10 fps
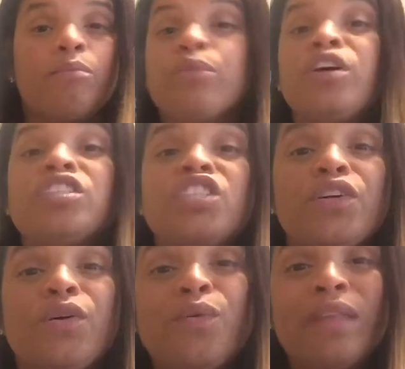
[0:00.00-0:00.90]
brush
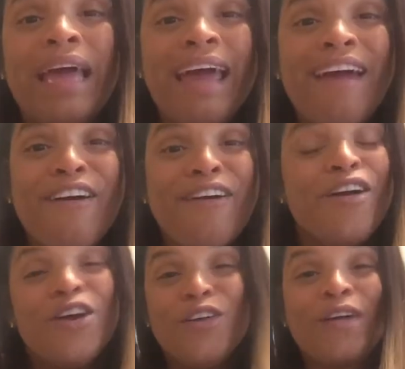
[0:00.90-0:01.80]
your own hair,
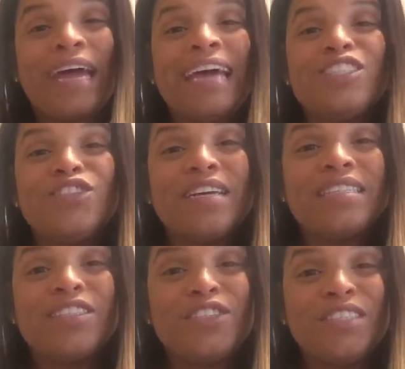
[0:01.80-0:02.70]
you can't
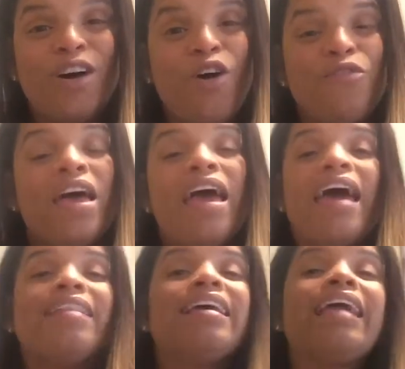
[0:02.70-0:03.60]
dress yourself.
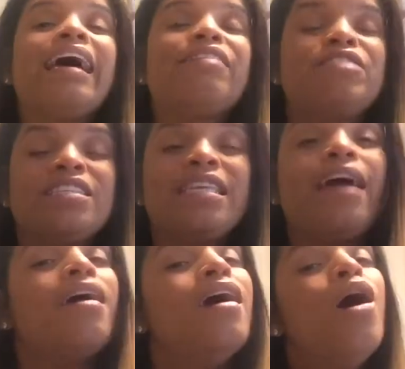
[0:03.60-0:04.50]
And then I have to say,